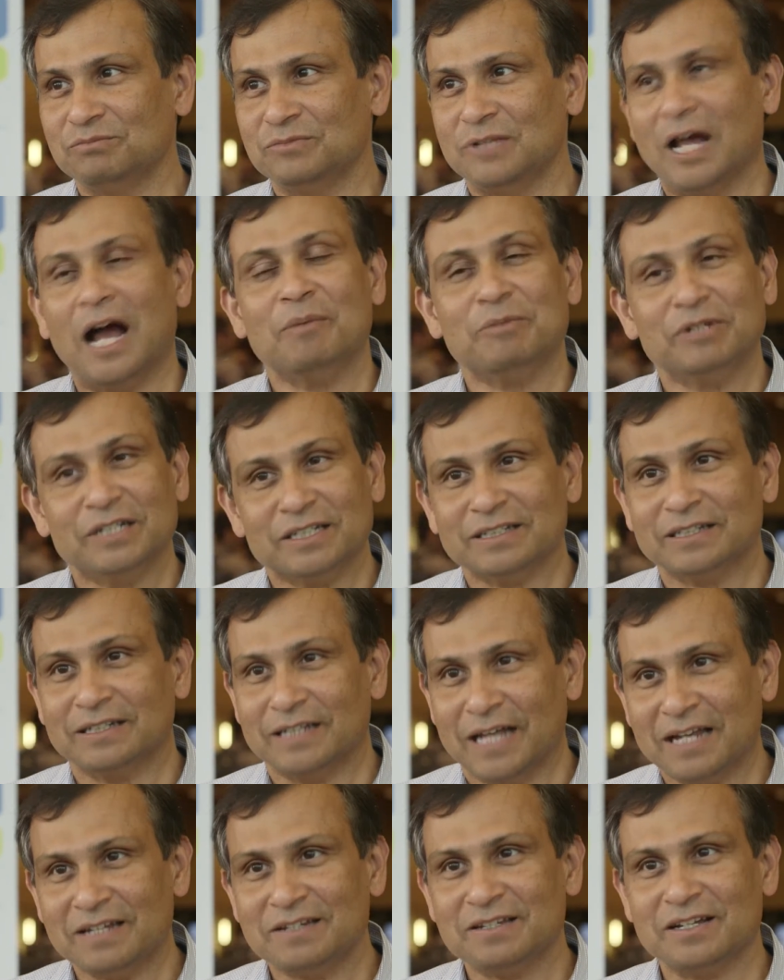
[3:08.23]
dominant at
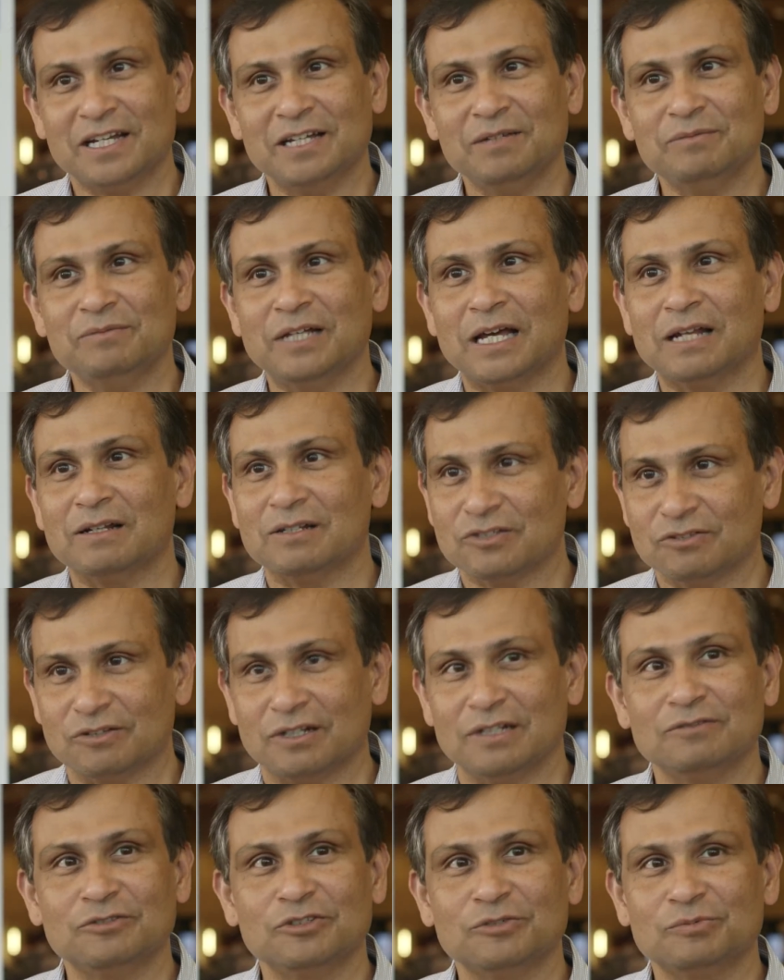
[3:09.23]
that time, that will
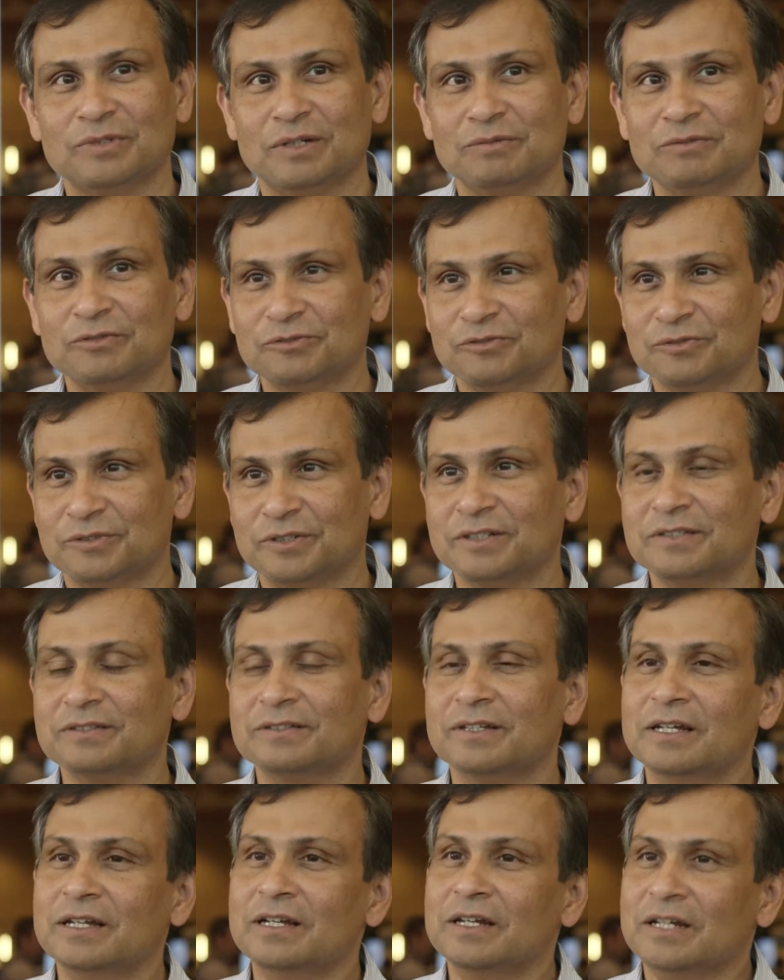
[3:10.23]
solve those problems for us,